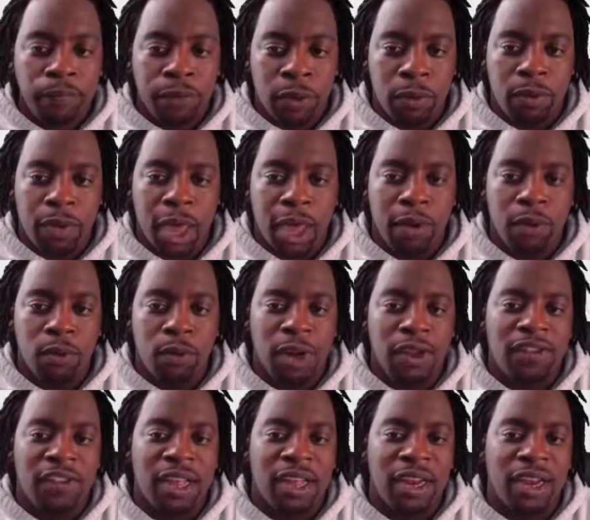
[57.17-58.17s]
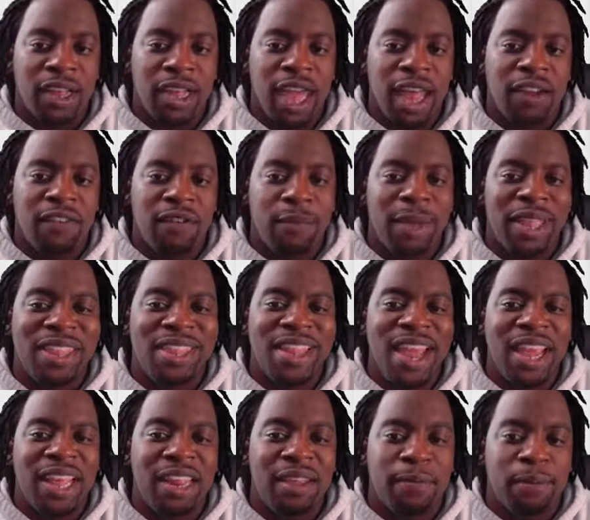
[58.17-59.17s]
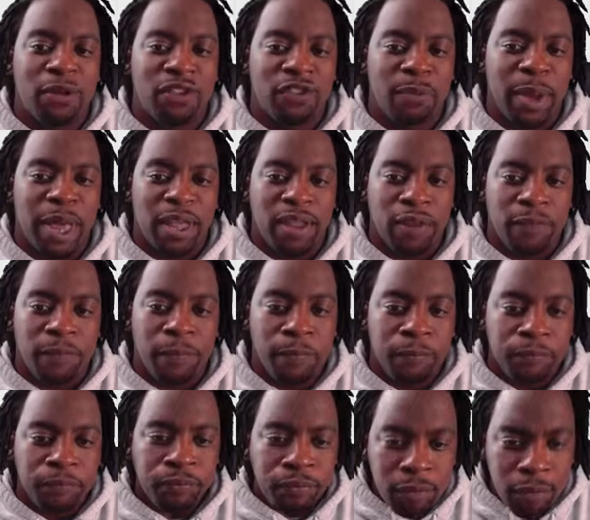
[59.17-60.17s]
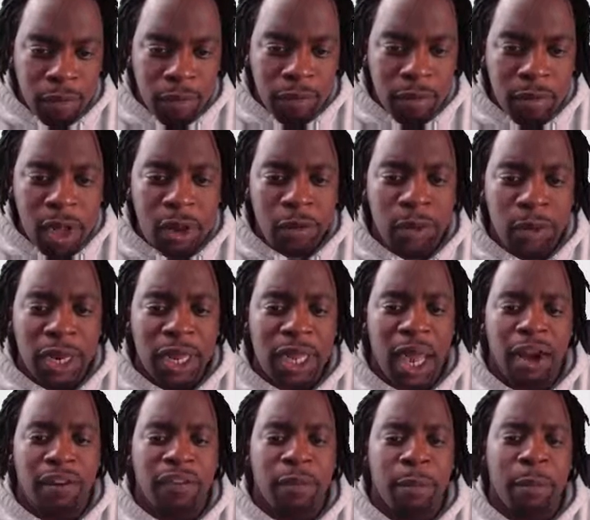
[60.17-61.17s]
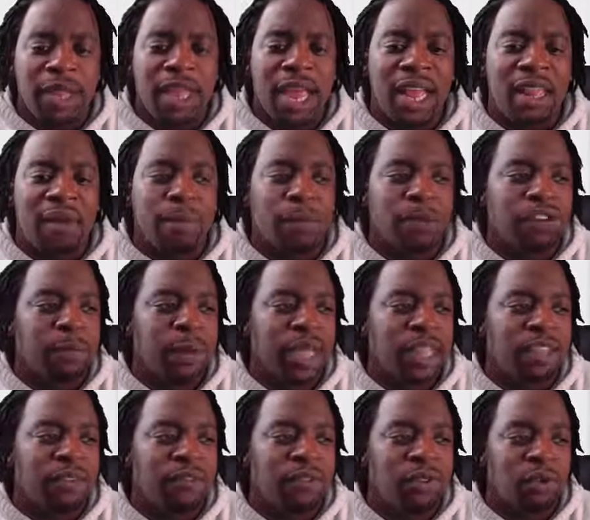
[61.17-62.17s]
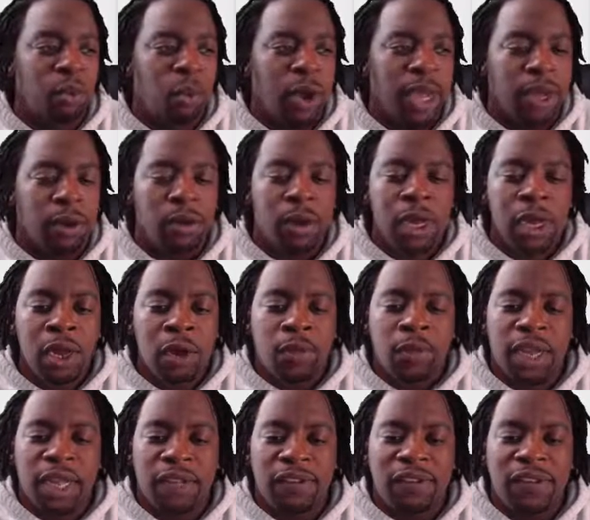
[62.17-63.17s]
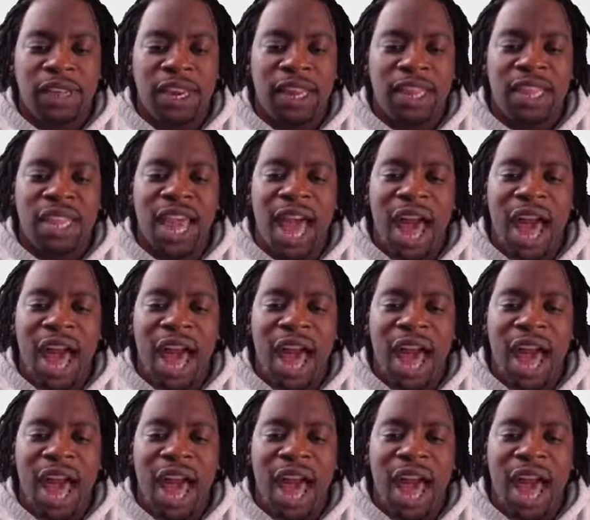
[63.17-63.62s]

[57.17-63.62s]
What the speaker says: Okay, well, let's take a look at it from a daily perspective. If we look at it from a daily perspective as well, we can see that the